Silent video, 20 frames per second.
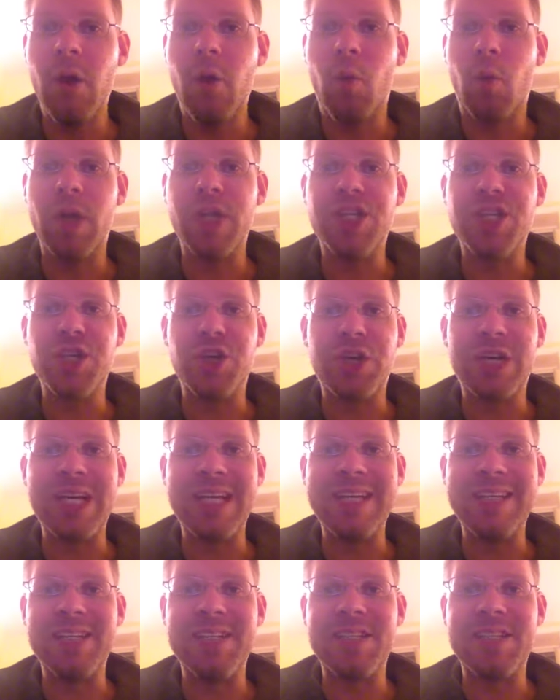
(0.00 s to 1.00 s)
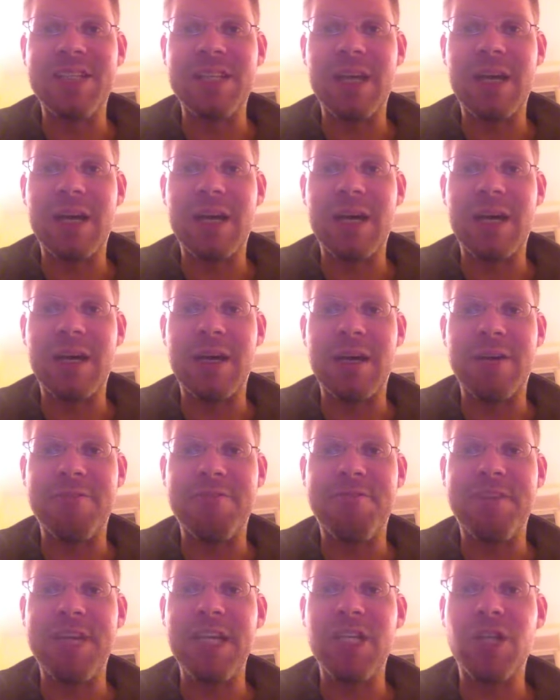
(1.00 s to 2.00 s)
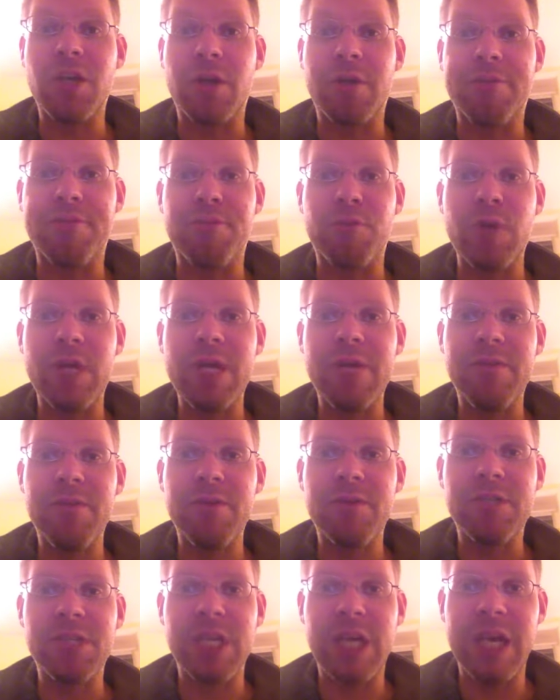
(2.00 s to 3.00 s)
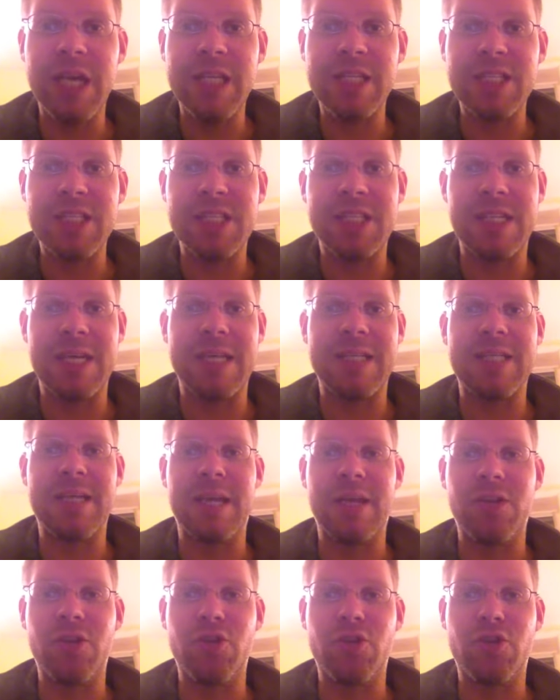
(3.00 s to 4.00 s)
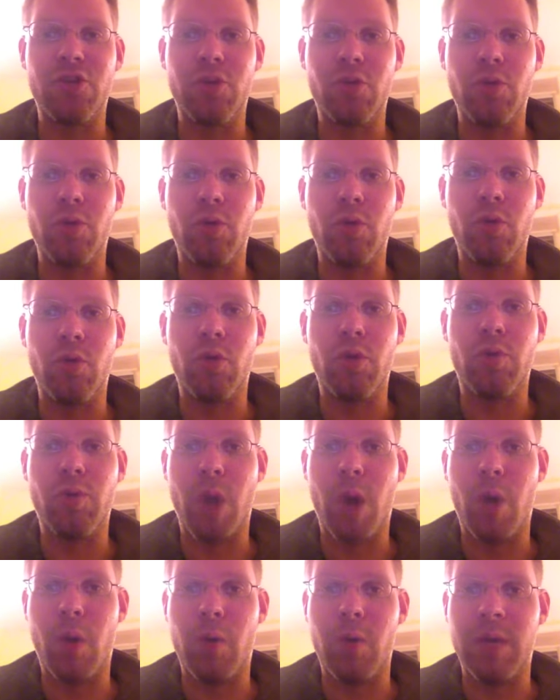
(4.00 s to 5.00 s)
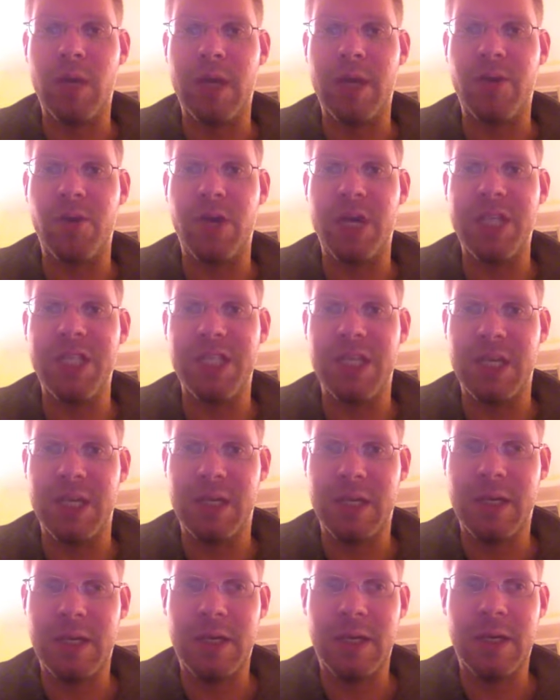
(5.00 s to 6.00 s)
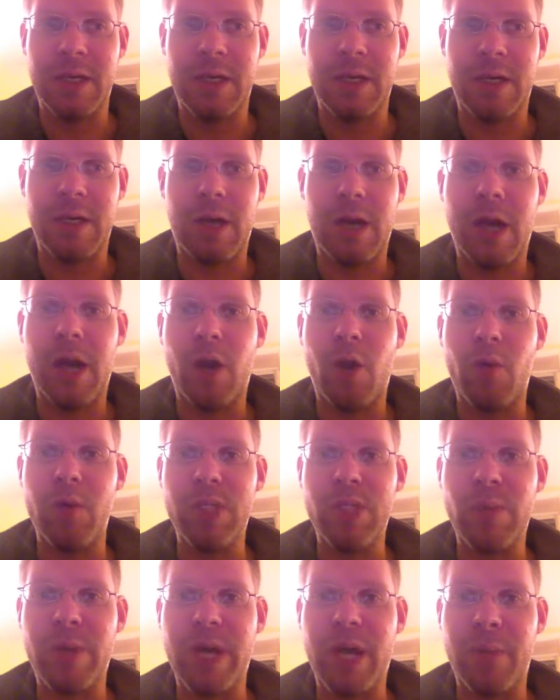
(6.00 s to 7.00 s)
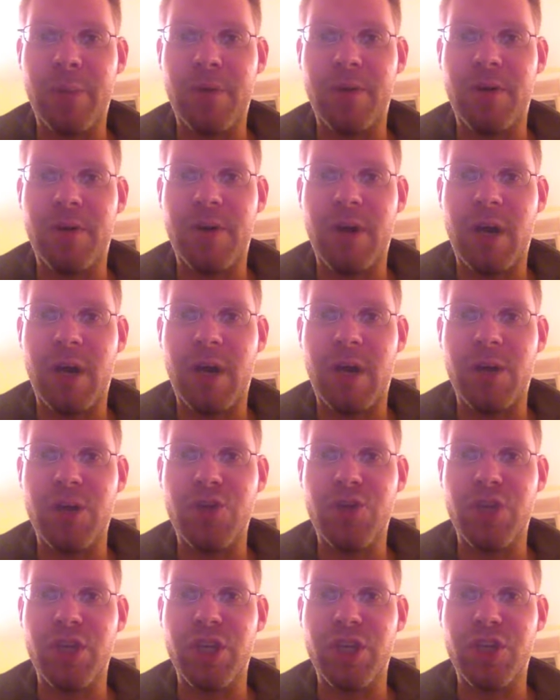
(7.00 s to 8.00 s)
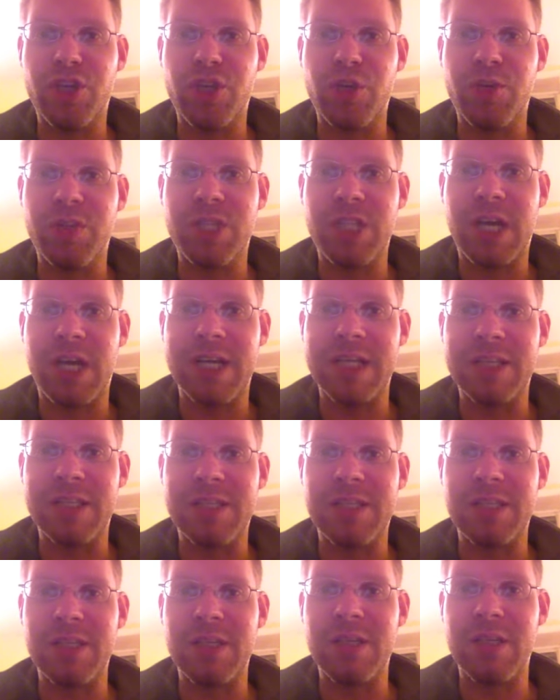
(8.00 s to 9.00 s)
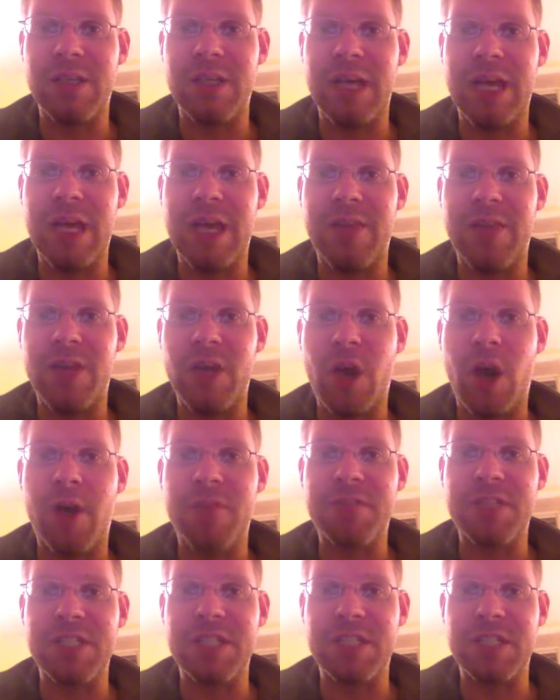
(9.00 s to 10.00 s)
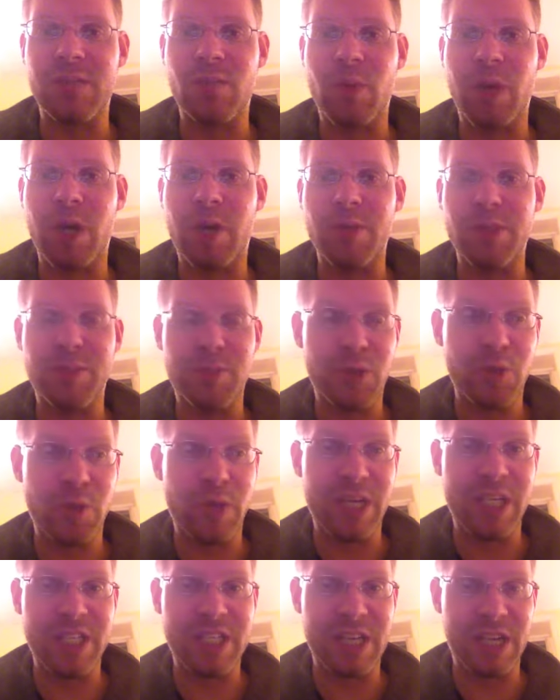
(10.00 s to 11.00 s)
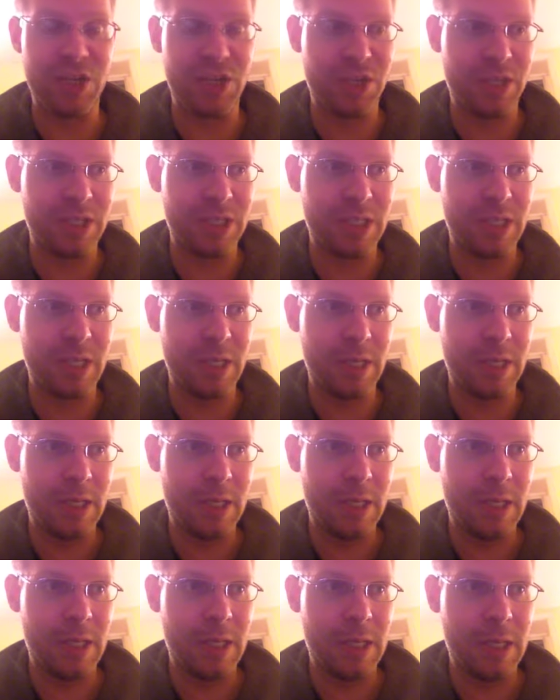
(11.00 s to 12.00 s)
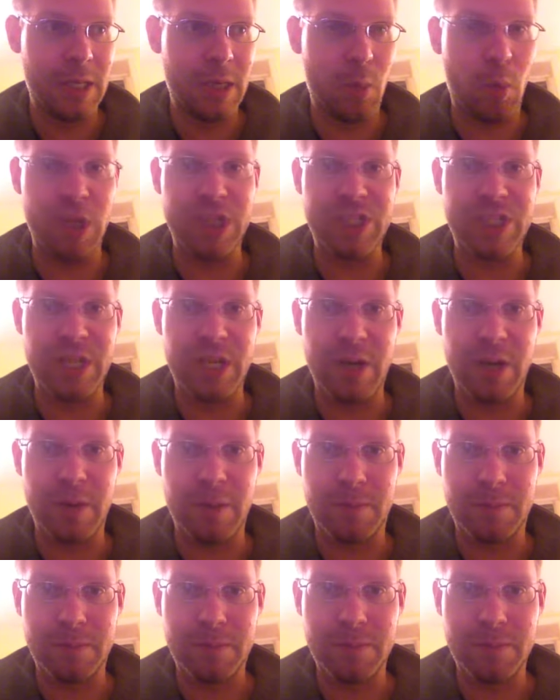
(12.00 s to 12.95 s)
Once your kids' uh, feet are free of their skates, they tend to grow like crazy. Uh, I always went up a, uh, usually a shoe size in the off season when I was between sessions uh, once a year.